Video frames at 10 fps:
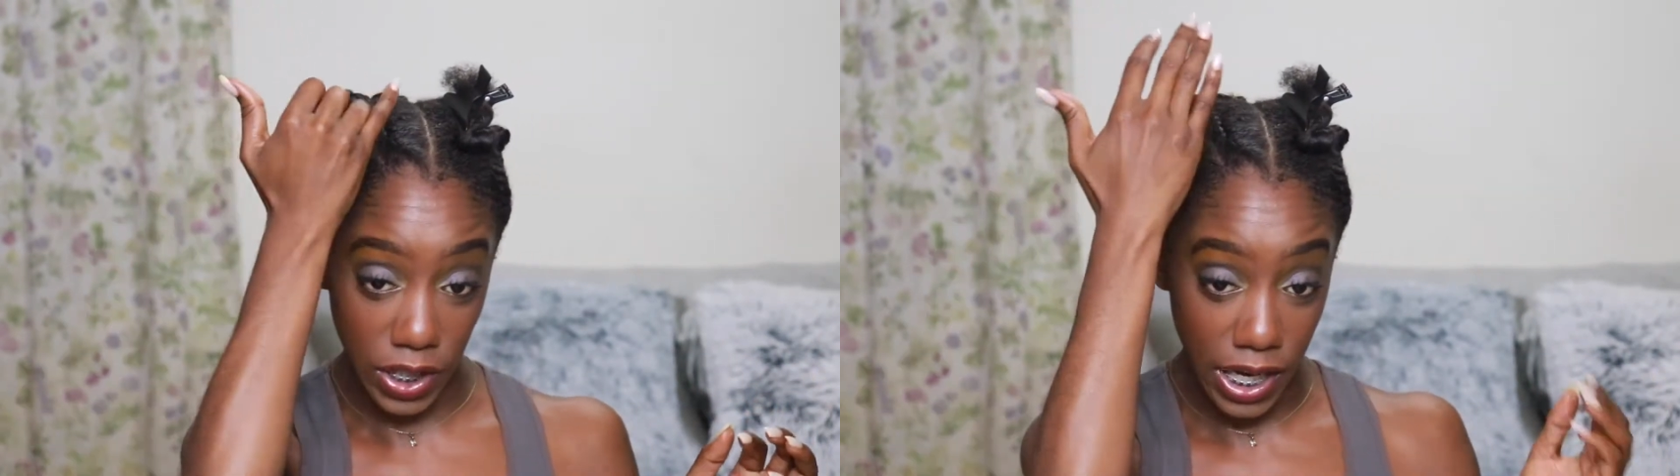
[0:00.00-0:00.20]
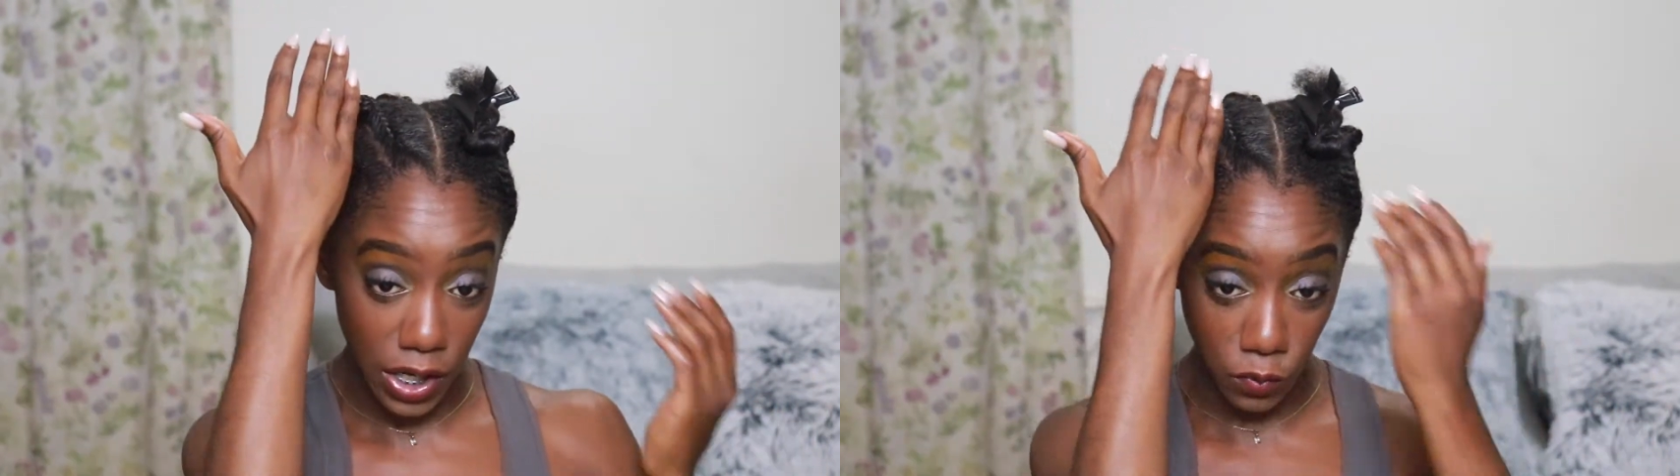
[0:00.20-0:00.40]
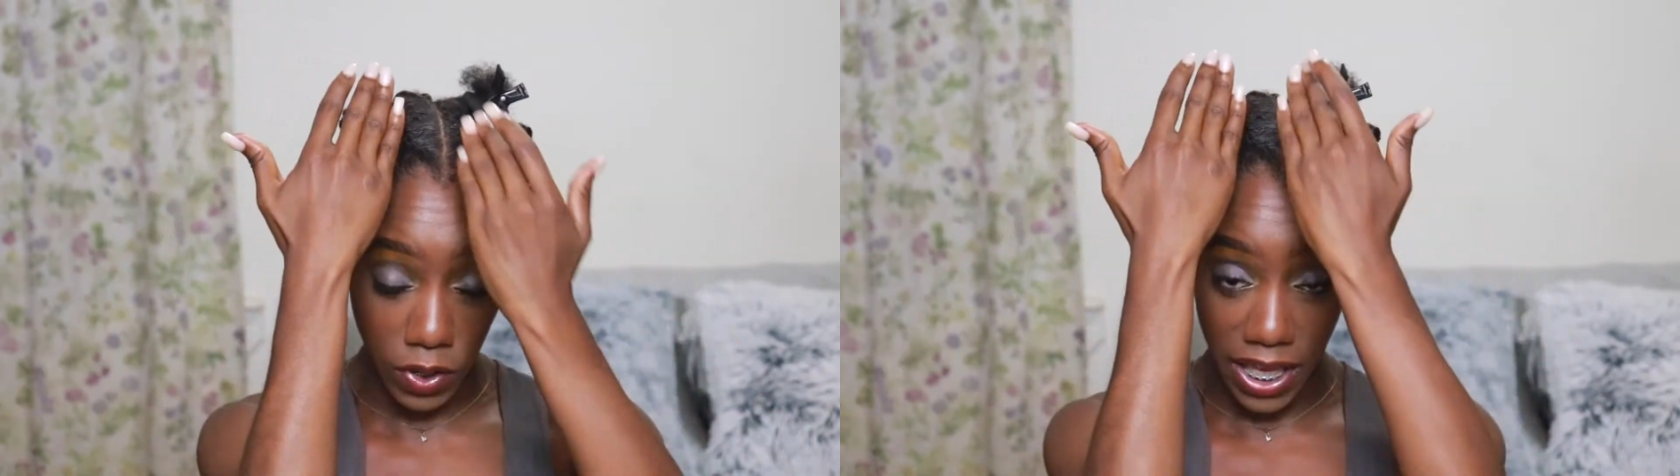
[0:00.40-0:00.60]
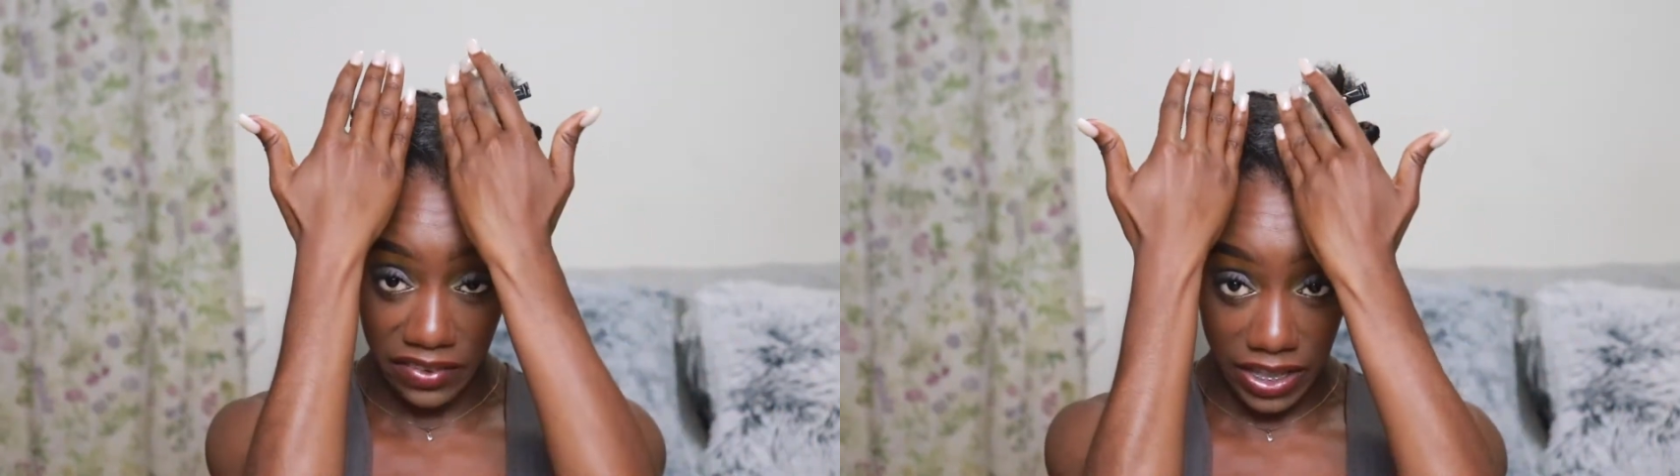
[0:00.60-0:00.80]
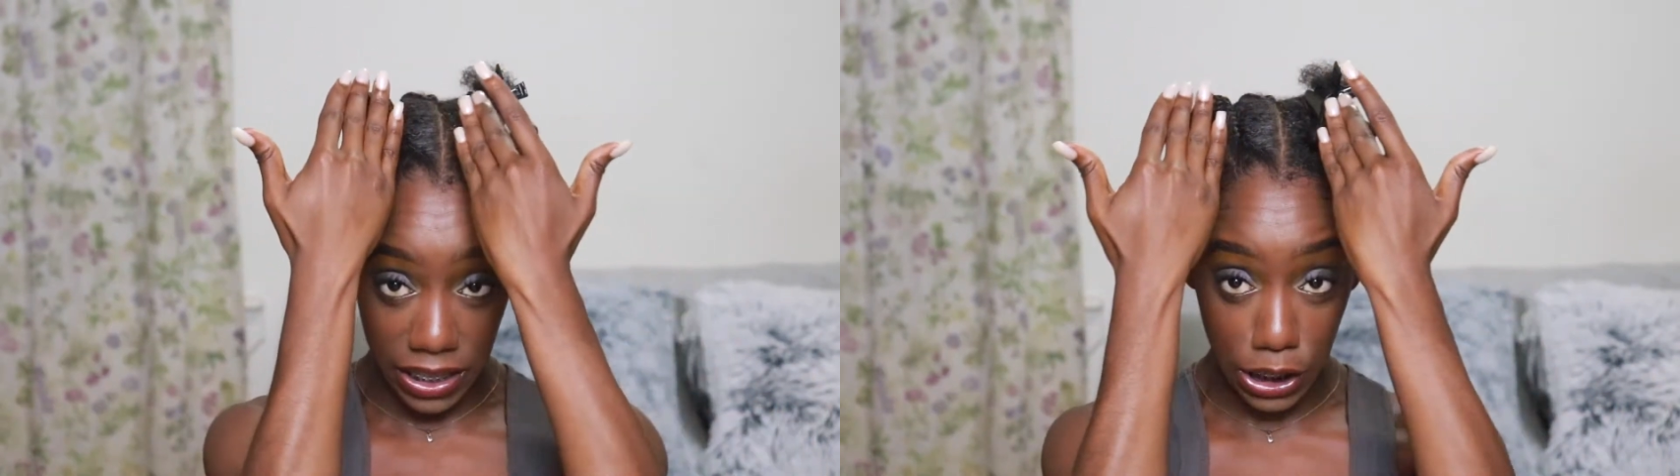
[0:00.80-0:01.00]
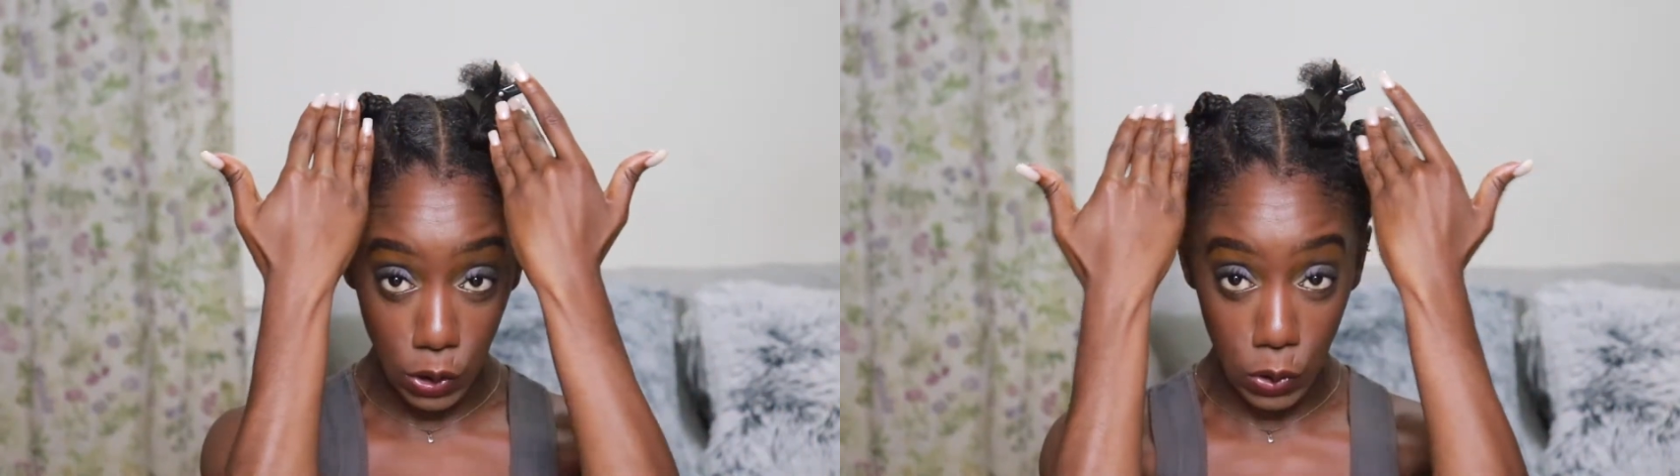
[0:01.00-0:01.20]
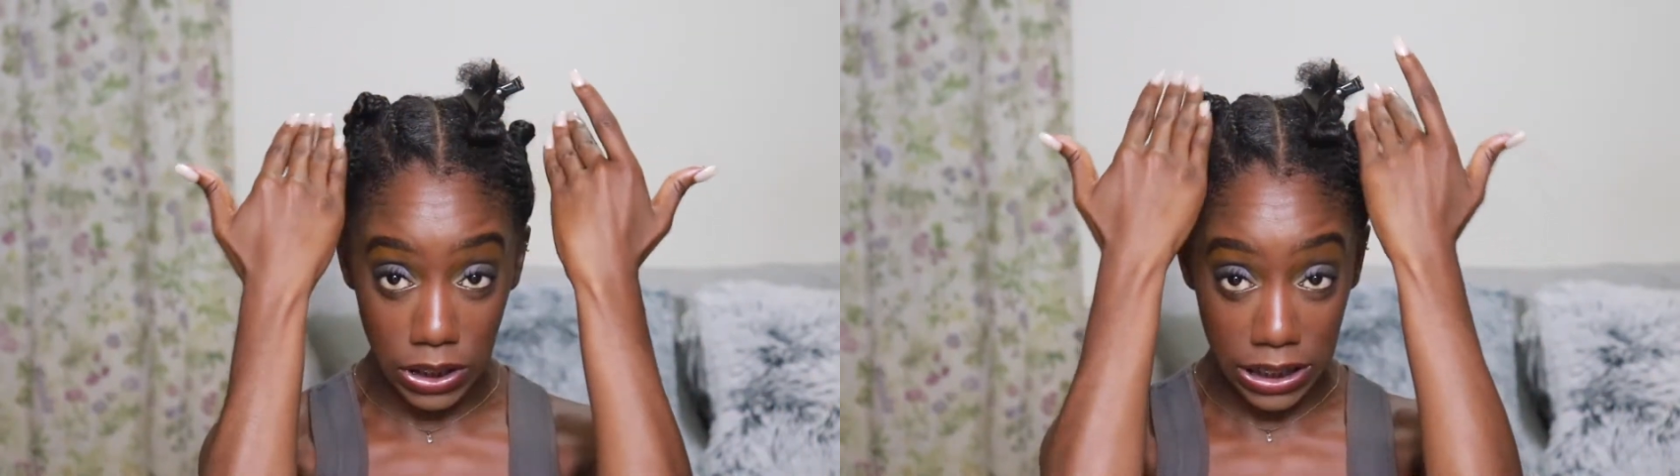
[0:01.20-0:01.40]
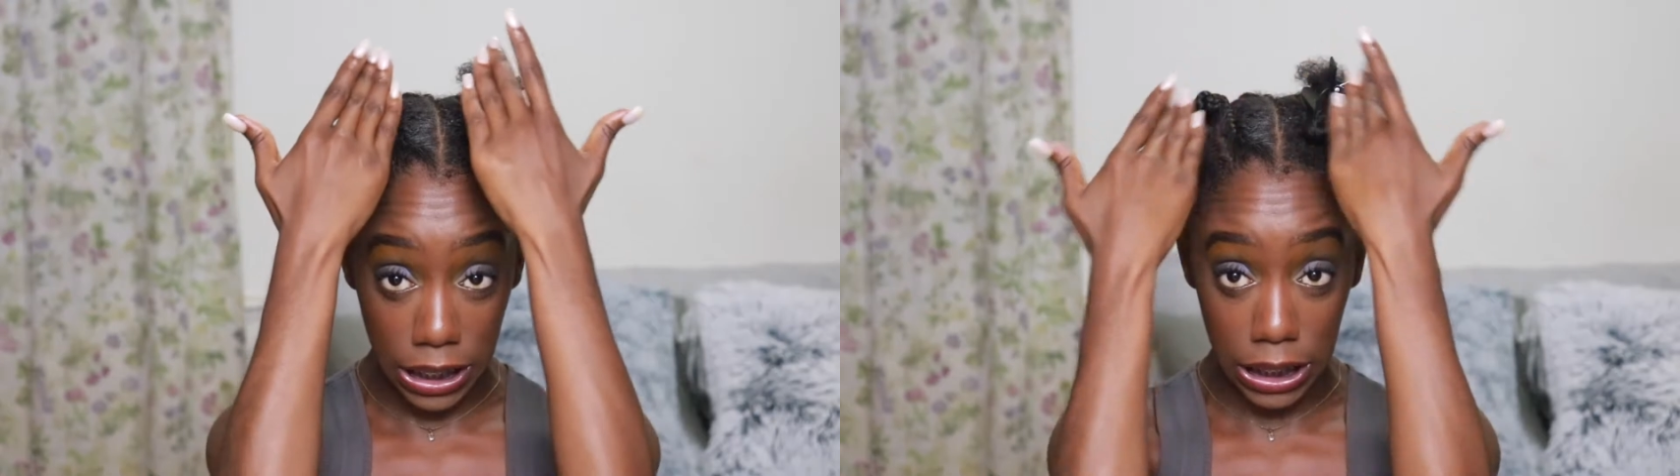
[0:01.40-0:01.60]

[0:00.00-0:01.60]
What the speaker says: I kind of want to have like a little